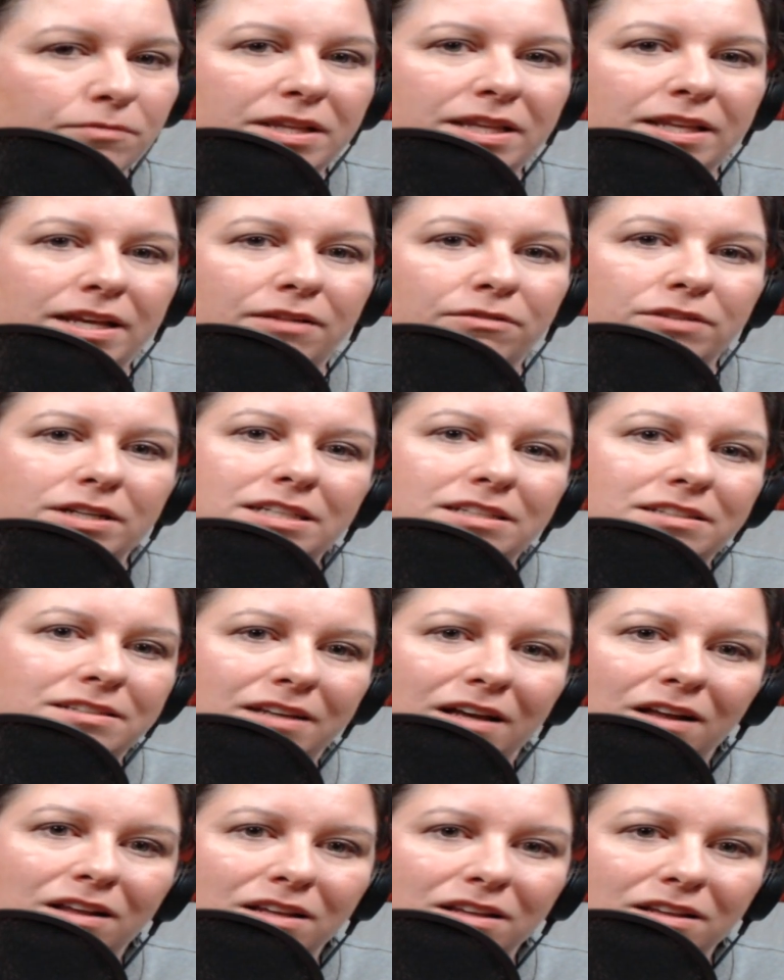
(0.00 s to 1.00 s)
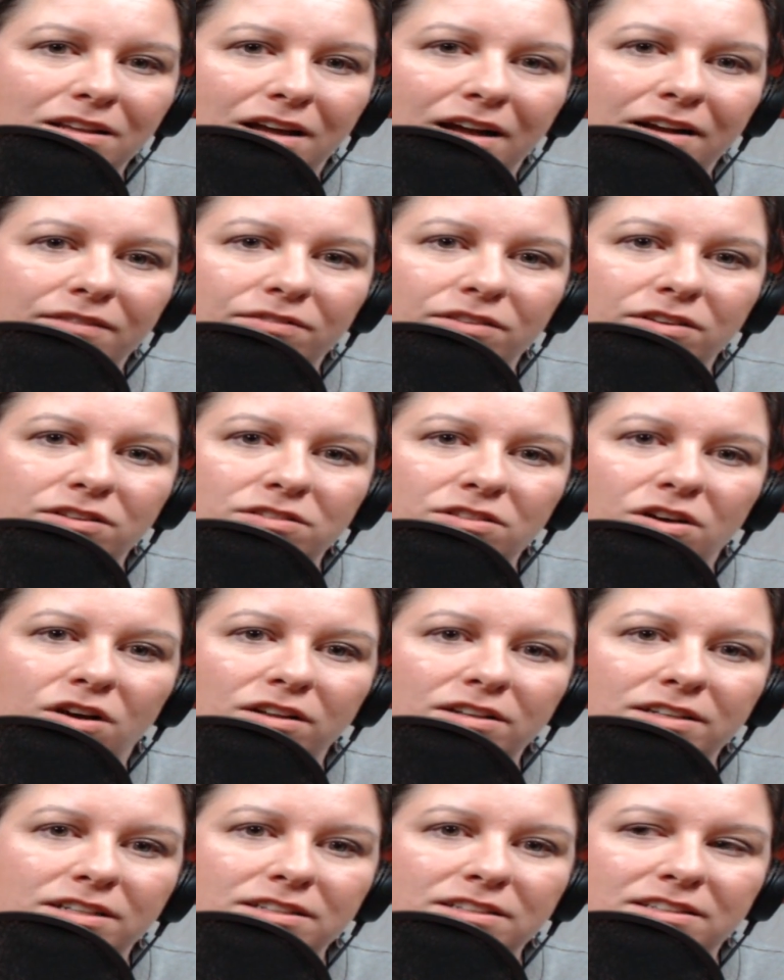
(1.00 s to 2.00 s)
and they resell a lot of the
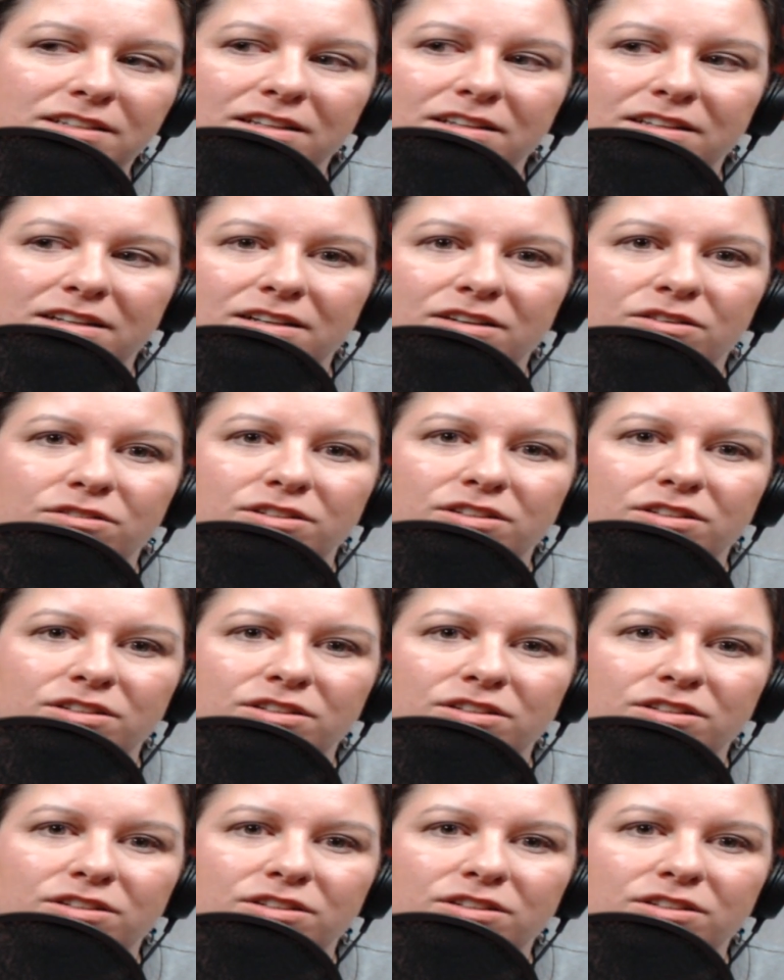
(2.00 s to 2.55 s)
solids that they don't